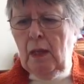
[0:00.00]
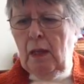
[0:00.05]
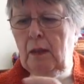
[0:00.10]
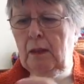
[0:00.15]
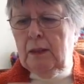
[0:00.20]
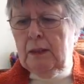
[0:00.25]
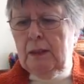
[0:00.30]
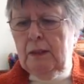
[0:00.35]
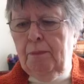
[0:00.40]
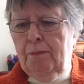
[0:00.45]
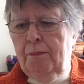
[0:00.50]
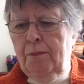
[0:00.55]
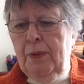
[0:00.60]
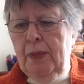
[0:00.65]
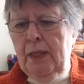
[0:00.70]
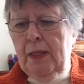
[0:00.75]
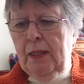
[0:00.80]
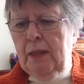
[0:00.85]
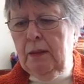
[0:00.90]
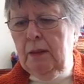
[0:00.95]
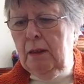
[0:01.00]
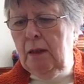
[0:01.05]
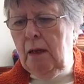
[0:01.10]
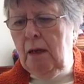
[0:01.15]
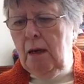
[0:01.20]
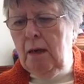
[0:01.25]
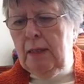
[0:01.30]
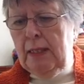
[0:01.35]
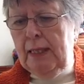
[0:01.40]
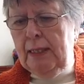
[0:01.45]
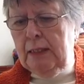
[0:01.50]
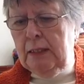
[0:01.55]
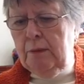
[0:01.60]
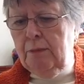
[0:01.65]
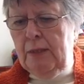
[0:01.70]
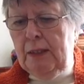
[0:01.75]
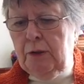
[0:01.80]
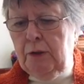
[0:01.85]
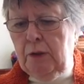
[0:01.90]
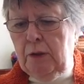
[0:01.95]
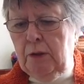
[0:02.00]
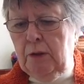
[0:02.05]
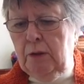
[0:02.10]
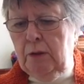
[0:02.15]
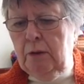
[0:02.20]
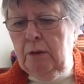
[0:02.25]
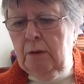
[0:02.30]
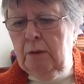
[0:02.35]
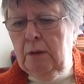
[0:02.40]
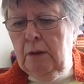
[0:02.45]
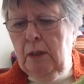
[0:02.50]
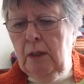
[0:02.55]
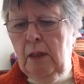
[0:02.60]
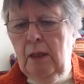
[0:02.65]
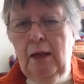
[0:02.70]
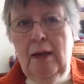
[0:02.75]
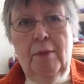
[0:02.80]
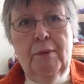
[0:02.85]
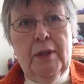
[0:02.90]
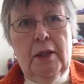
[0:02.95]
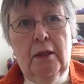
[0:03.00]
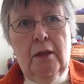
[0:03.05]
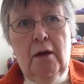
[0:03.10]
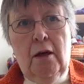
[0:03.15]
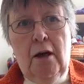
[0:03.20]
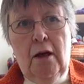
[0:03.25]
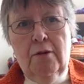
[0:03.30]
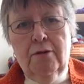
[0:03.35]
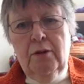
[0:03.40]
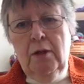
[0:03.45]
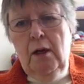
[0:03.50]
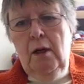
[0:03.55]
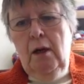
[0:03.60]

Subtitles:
It's a big, long, asymmetrical. I'm going to cough.